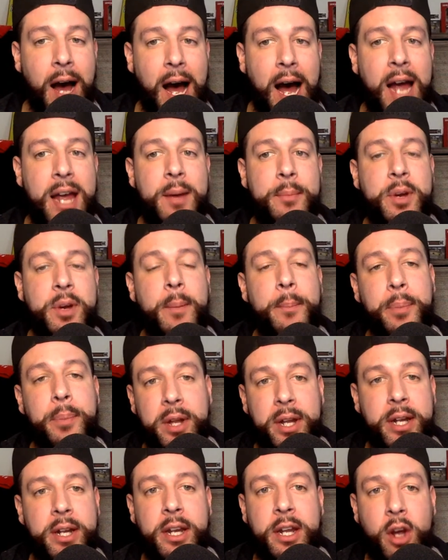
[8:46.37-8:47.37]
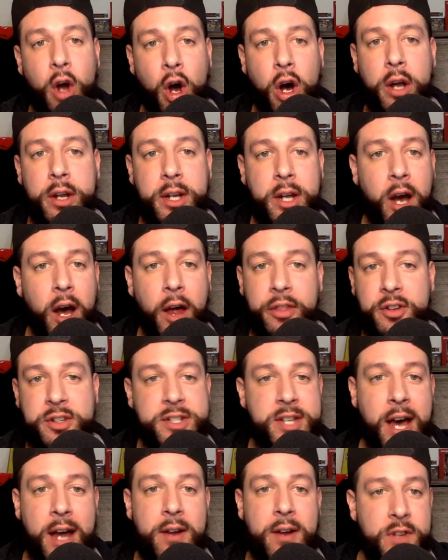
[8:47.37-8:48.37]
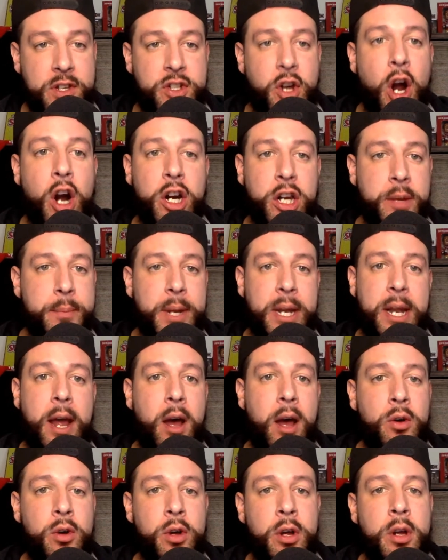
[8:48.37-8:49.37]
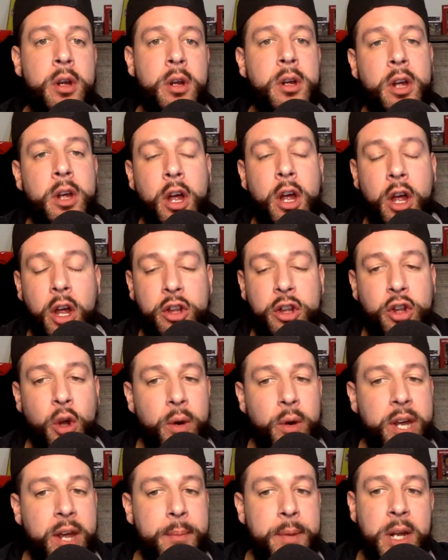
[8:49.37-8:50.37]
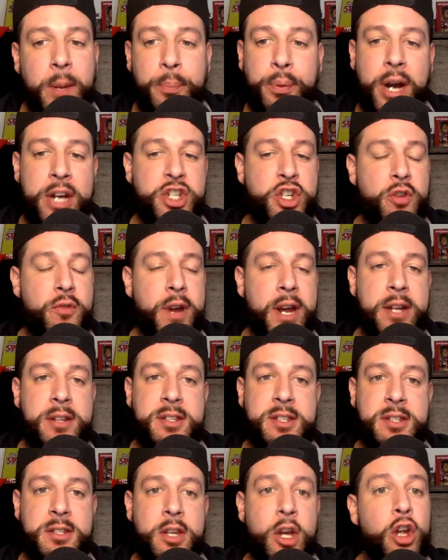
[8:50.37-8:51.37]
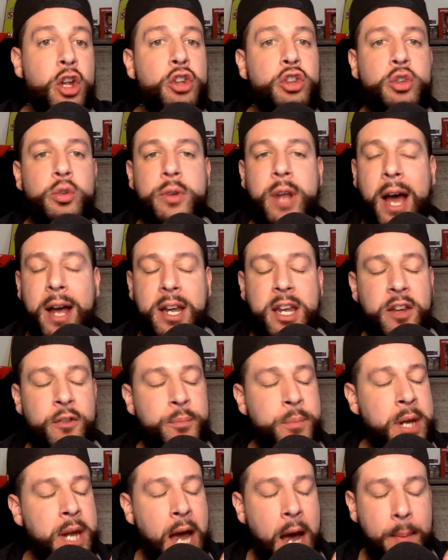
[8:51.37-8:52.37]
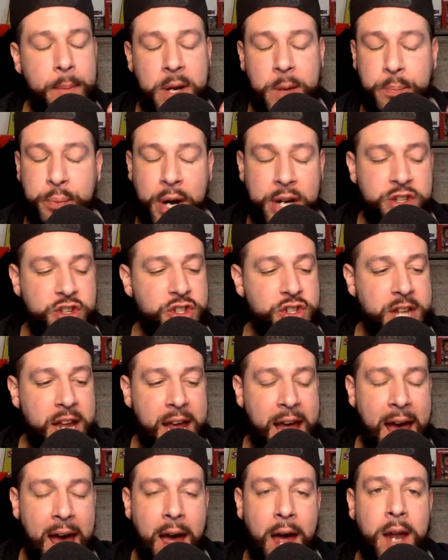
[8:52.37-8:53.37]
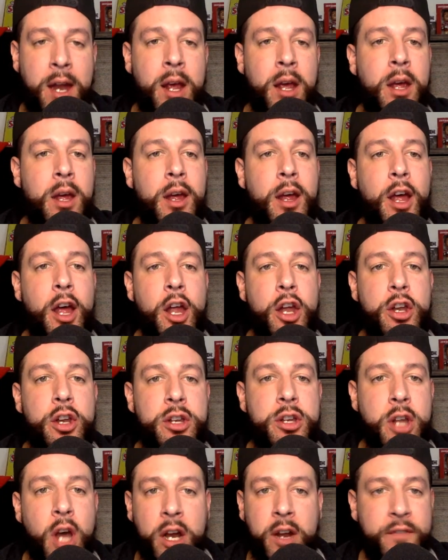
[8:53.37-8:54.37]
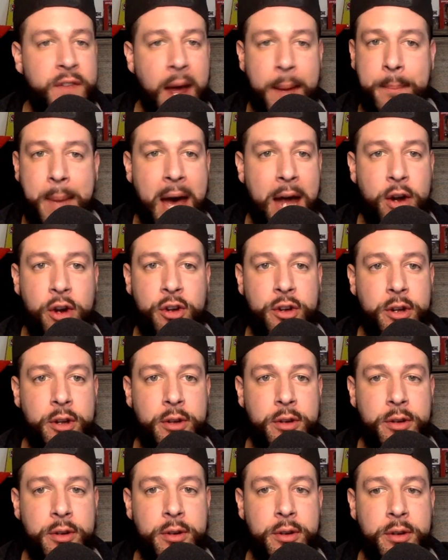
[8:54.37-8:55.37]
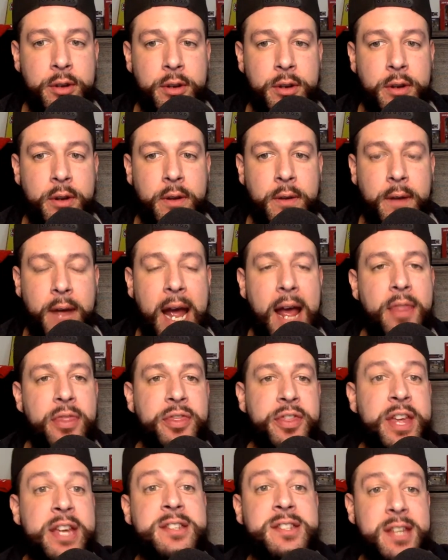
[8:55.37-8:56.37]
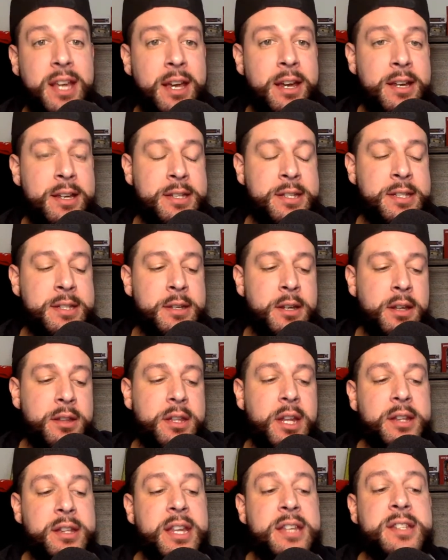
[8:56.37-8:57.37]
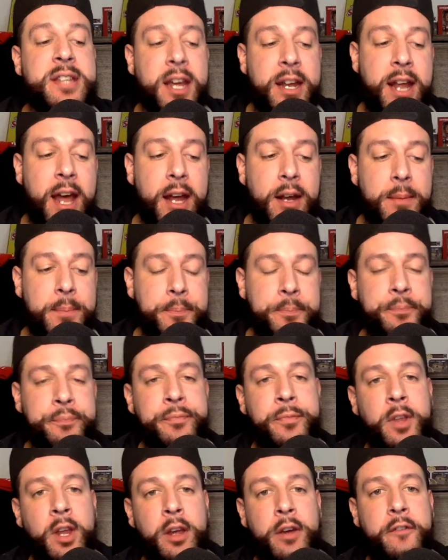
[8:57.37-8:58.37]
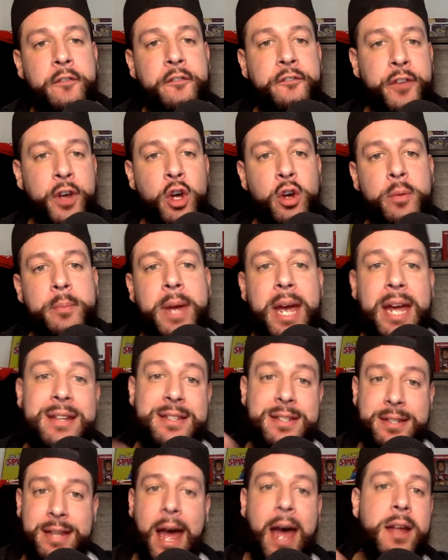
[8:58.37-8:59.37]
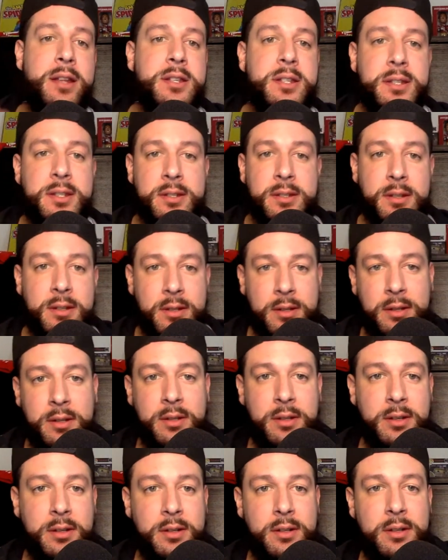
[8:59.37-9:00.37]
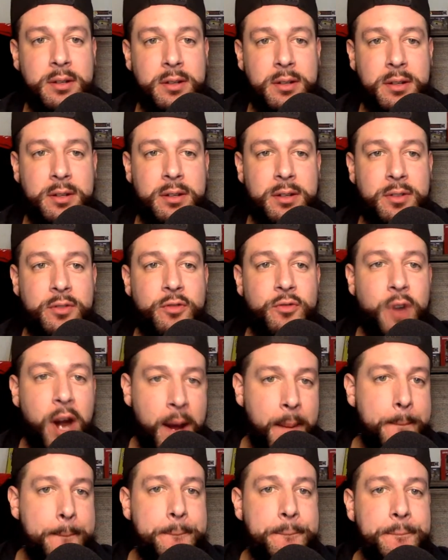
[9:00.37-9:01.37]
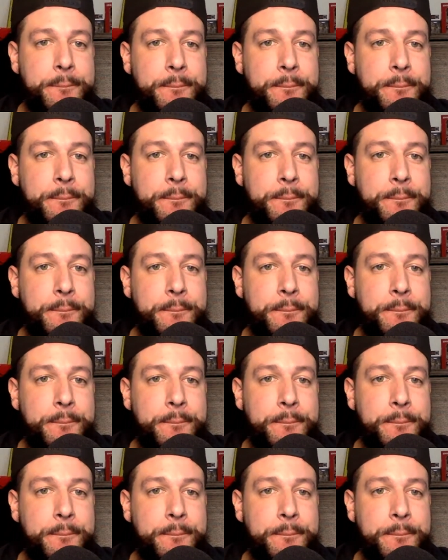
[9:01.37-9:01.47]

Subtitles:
I am completely on the other side of this argument now. Don't give me the pressure rates. Do not give me how many pressures they had. None of that mattered. And this is the disconnect. Film and stats. Right?